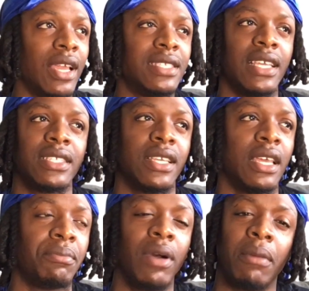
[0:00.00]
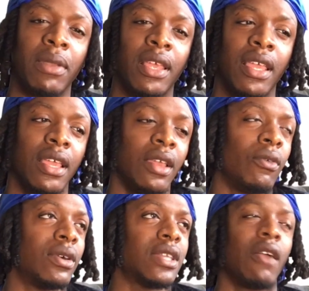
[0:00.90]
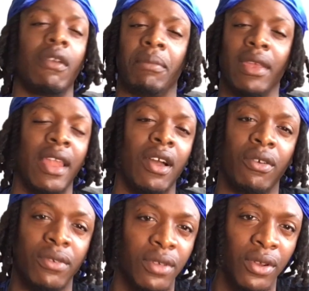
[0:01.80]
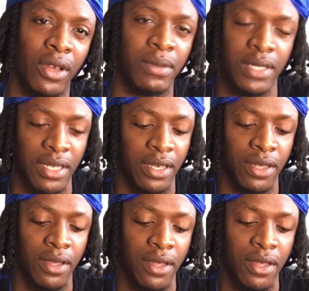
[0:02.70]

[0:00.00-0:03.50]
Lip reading: said to her in public and it was already being out. You know what I'm saying?